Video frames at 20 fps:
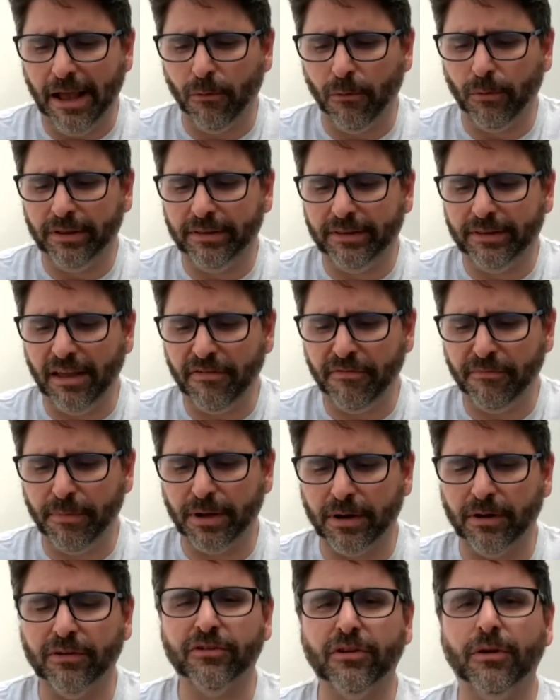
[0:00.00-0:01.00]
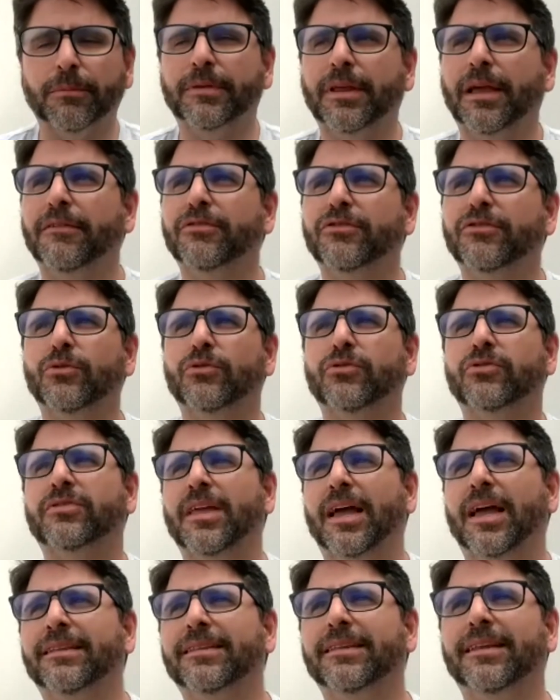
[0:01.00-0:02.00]
And with death metal, sometimes to
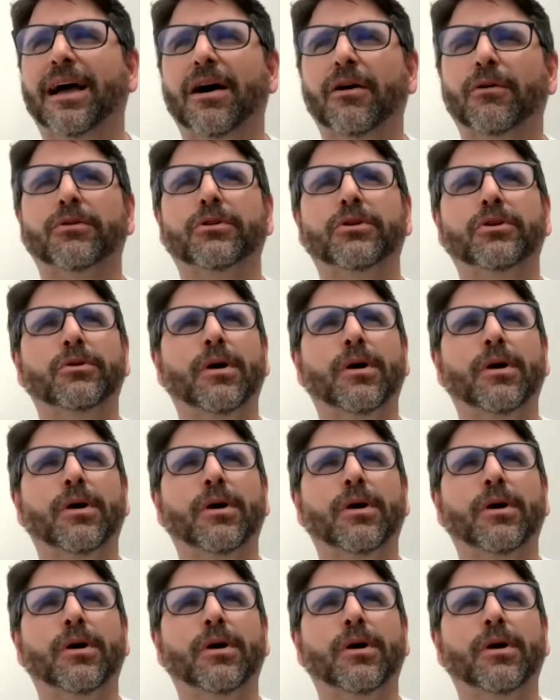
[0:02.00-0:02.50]
stand out,